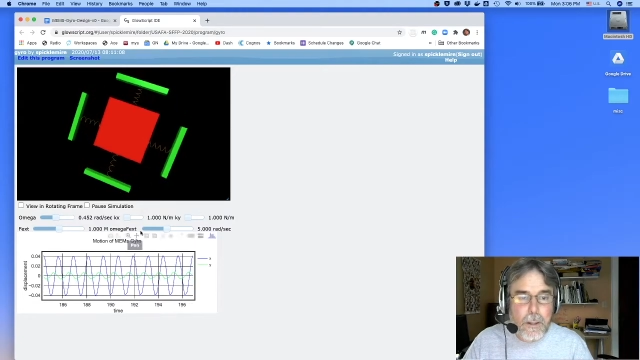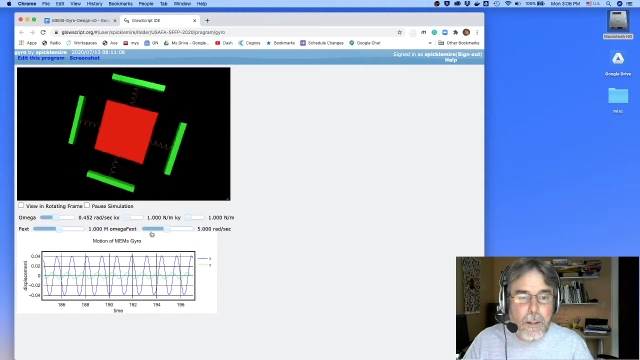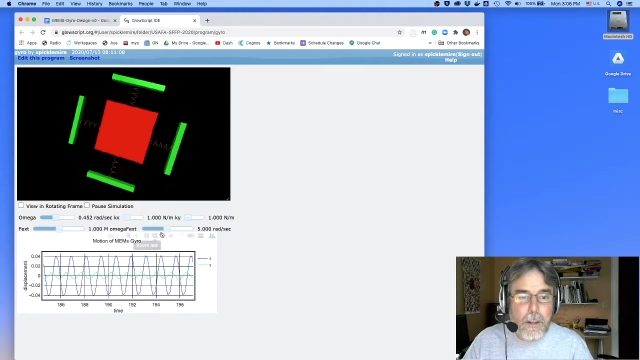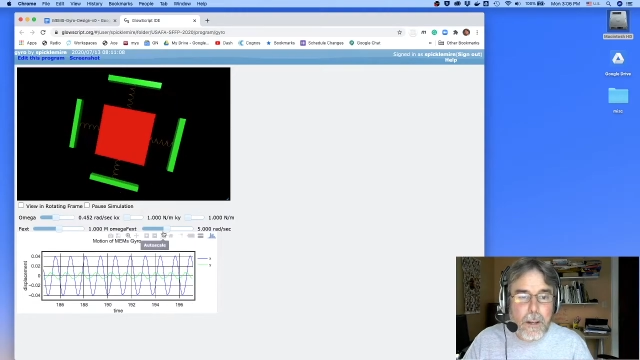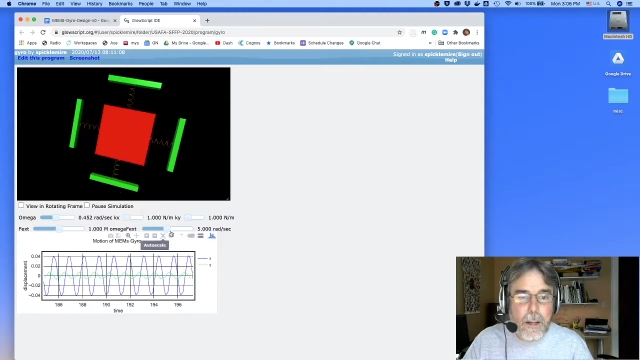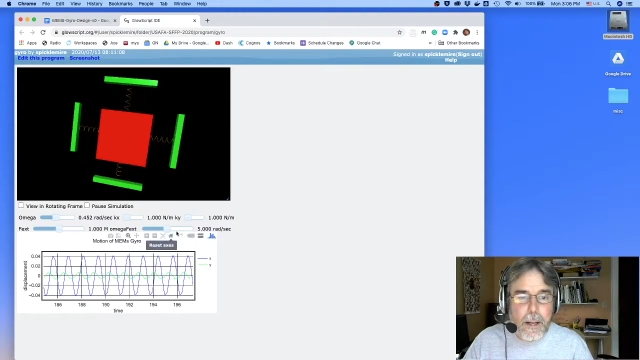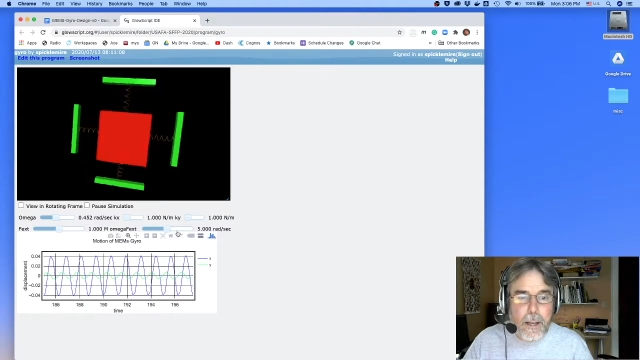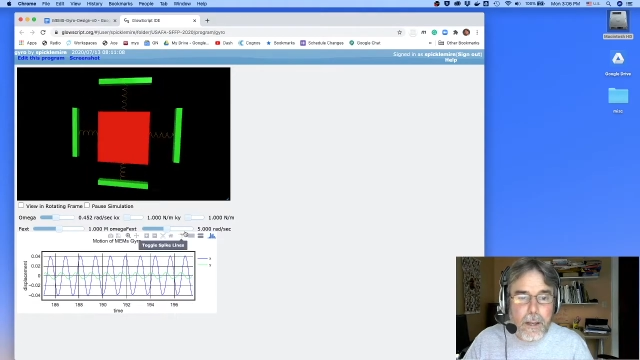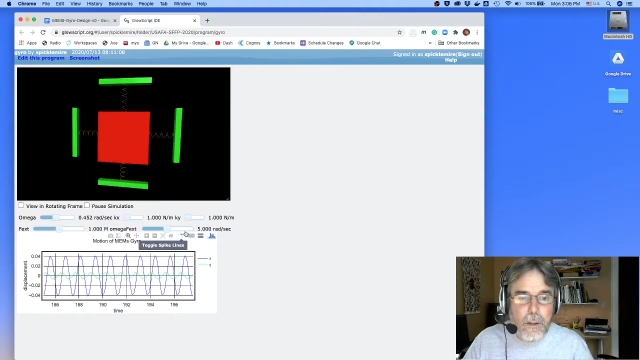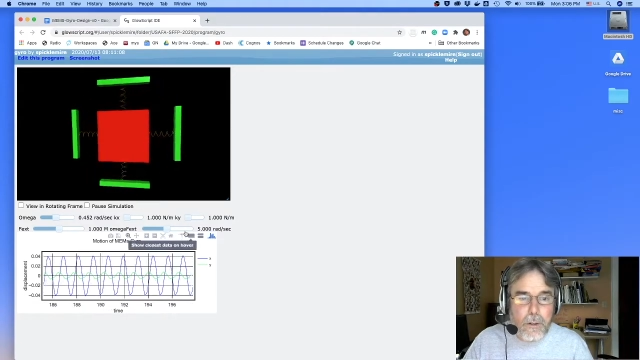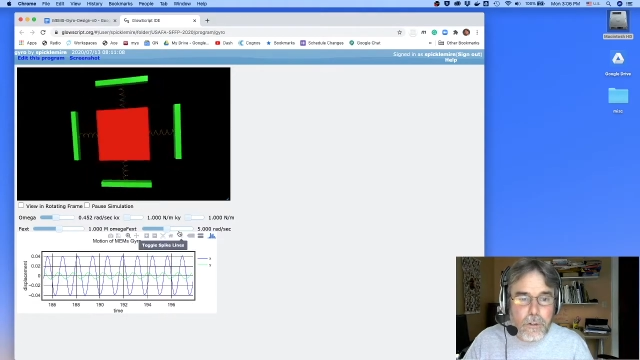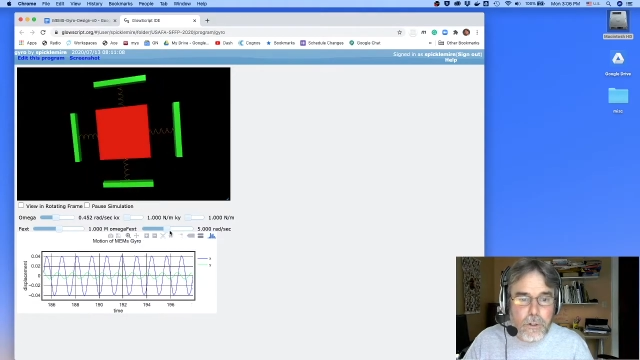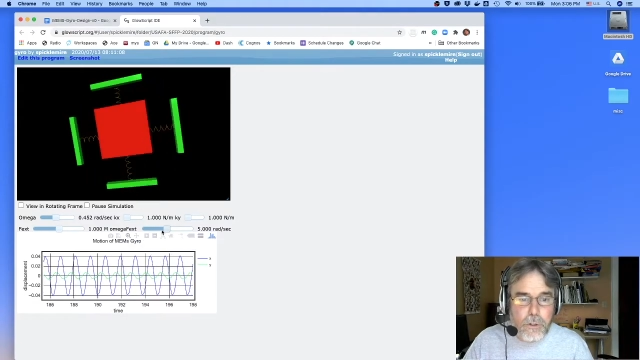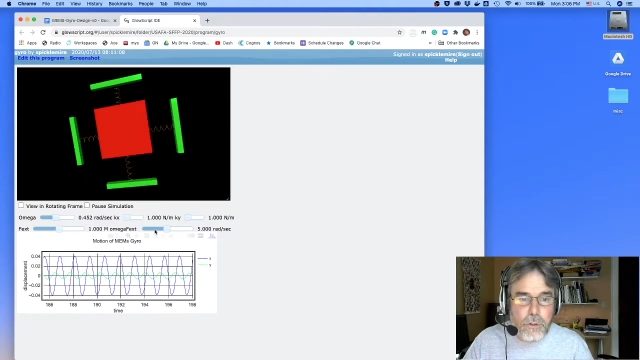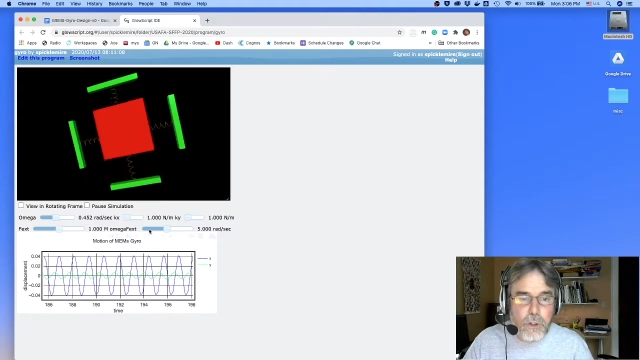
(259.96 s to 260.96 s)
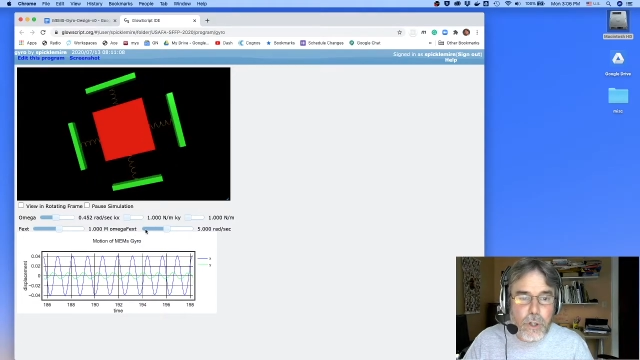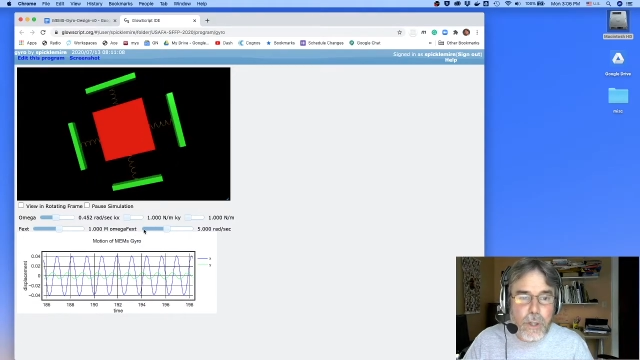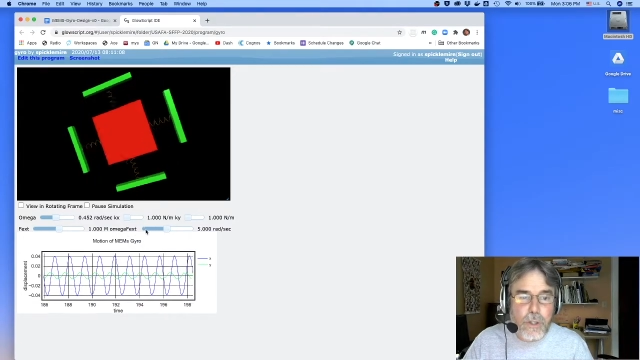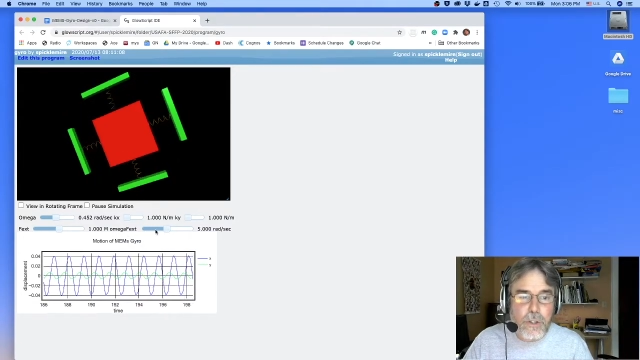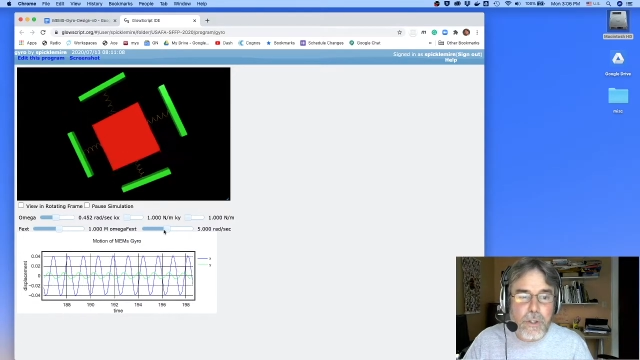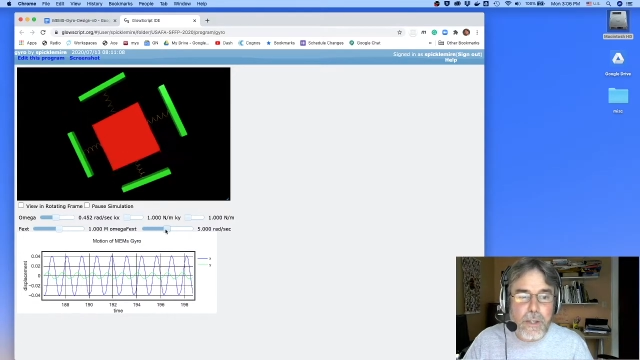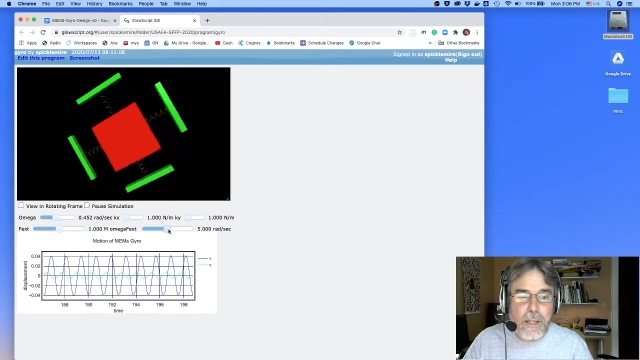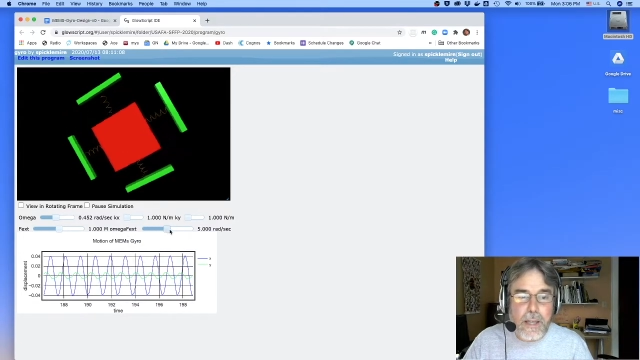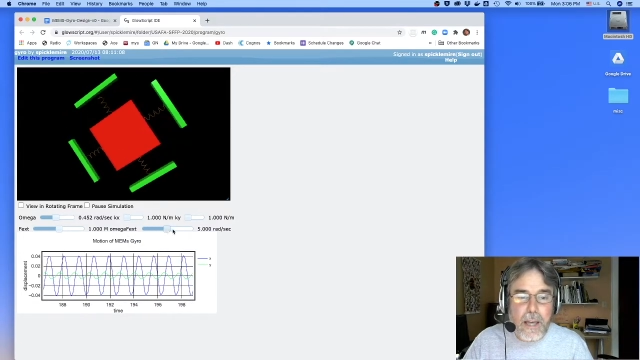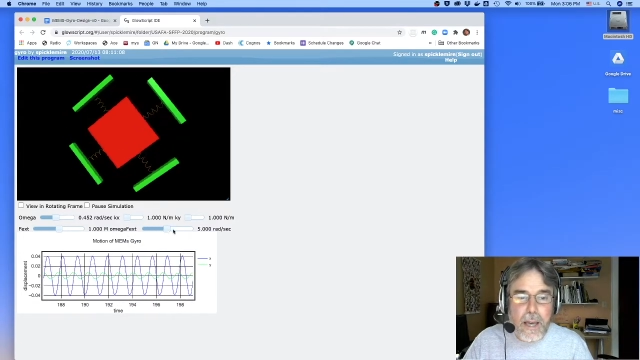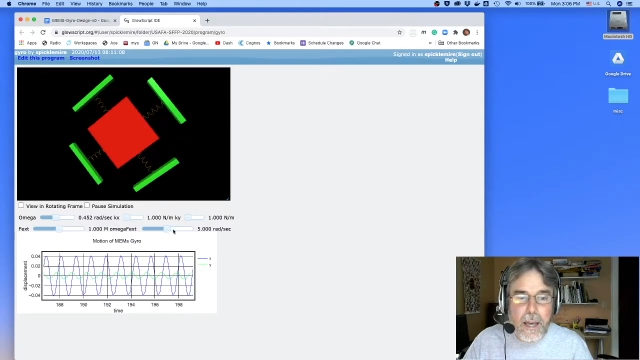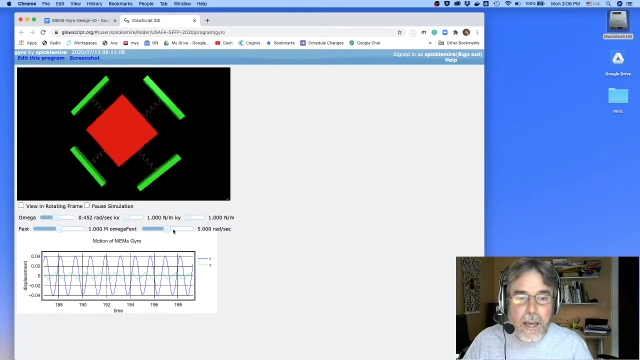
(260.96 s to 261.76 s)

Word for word: and I can also change the